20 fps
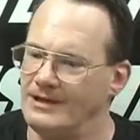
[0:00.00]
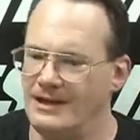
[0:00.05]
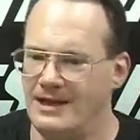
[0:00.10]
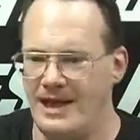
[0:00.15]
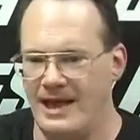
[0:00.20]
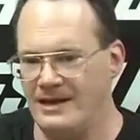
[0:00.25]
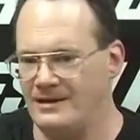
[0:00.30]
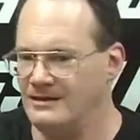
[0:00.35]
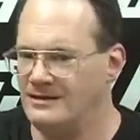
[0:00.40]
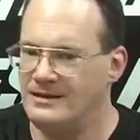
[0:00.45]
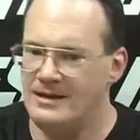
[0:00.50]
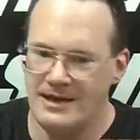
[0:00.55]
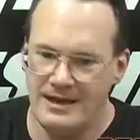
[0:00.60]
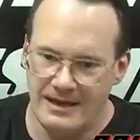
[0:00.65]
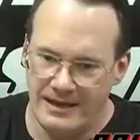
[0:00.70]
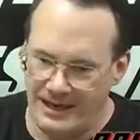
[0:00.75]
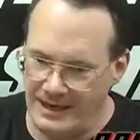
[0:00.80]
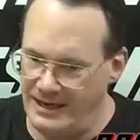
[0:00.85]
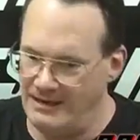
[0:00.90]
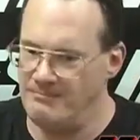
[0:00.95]
And
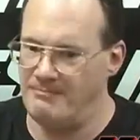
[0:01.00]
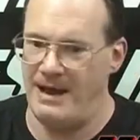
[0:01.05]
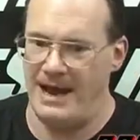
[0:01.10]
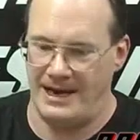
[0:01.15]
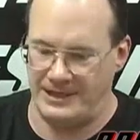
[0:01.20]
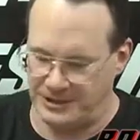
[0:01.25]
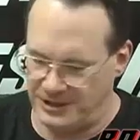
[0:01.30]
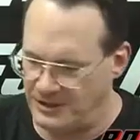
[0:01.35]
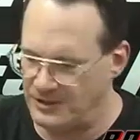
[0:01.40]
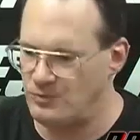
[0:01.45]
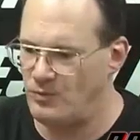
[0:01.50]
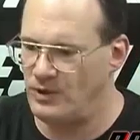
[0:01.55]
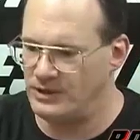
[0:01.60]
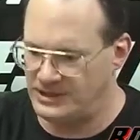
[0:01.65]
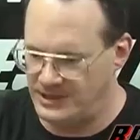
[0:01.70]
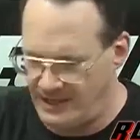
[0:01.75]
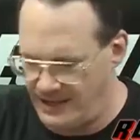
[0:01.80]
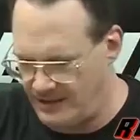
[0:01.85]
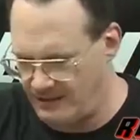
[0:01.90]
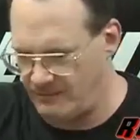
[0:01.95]
in matches, once
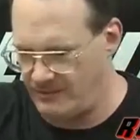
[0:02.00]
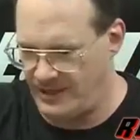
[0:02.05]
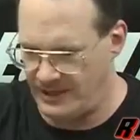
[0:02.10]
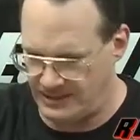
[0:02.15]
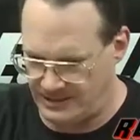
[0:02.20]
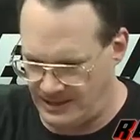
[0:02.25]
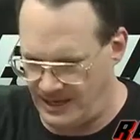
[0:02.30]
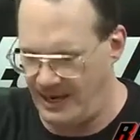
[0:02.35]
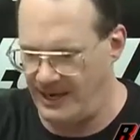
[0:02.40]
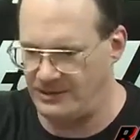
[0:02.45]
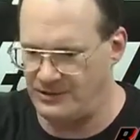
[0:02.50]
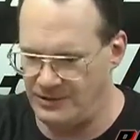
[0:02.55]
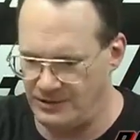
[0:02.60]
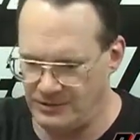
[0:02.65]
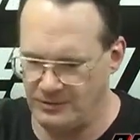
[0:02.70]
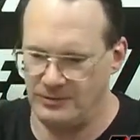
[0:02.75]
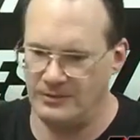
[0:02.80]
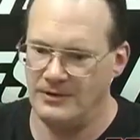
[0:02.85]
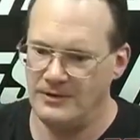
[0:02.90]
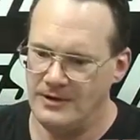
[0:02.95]
again at ringside,
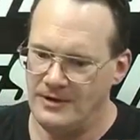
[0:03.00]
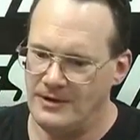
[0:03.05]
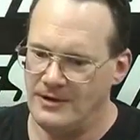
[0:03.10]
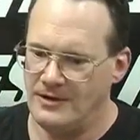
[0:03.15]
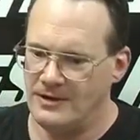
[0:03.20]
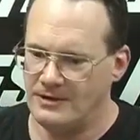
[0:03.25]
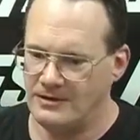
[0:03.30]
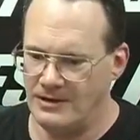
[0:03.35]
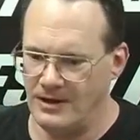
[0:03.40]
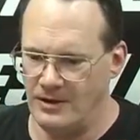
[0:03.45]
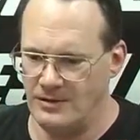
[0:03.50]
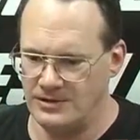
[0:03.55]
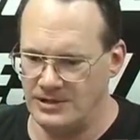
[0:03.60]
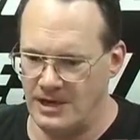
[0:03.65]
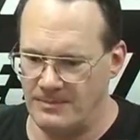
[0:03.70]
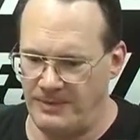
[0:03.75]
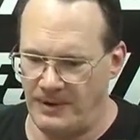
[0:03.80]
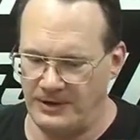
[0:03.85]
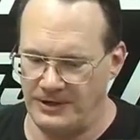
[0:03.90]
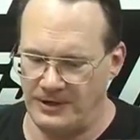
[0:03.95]
to close
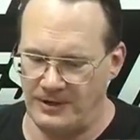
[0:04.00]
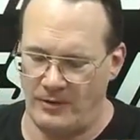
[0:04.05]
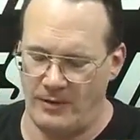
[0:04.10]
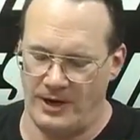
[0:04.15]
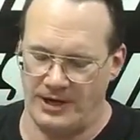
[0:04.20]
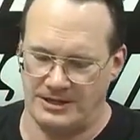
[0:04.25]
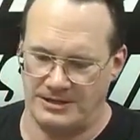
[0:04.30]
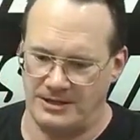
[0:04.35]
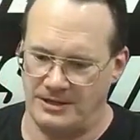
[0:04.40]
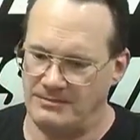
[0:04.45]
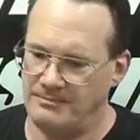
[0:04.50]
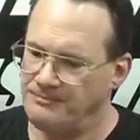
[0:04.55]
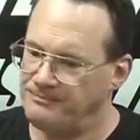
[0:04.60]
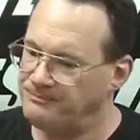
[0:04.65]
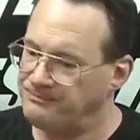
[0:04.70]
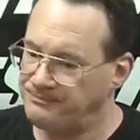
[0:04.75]
up on your question,